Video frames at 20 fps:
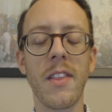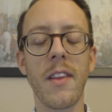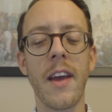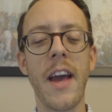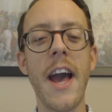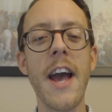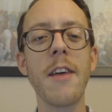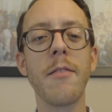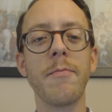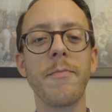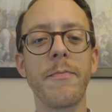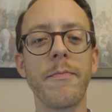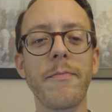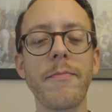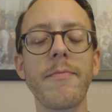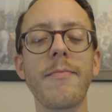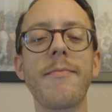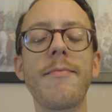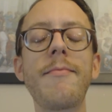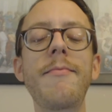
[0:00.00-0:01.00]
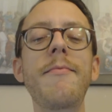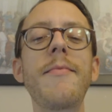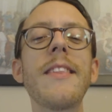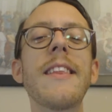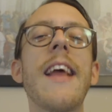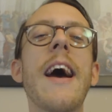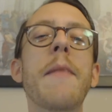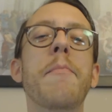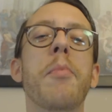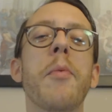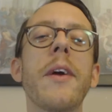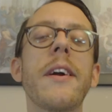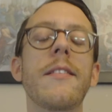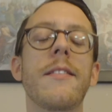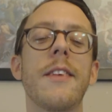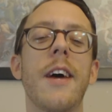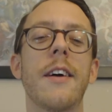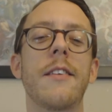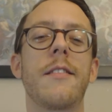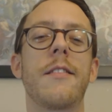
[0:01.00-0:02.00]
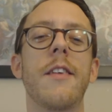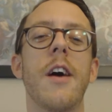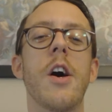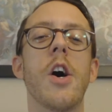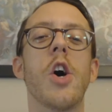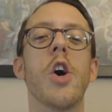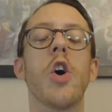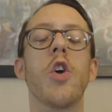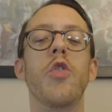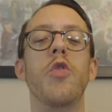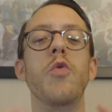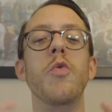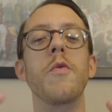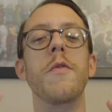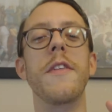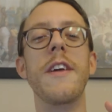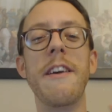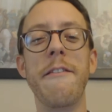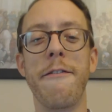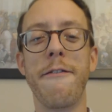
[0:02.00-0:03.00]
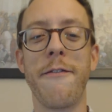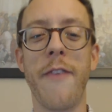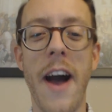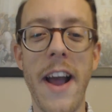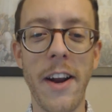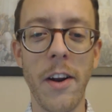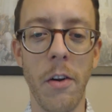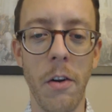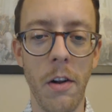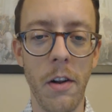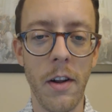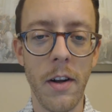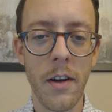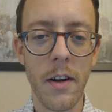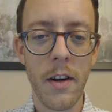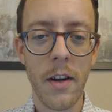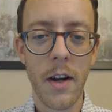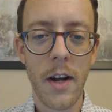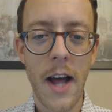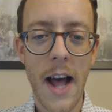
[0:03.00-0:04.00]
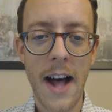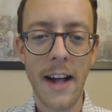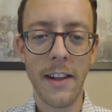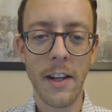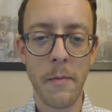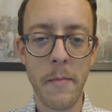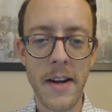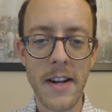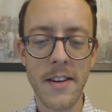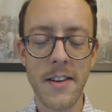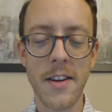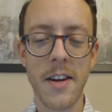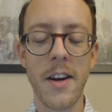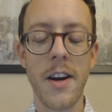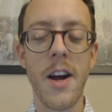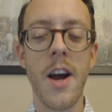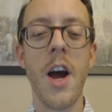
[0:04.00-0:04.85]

Okay, that brings us to the final element.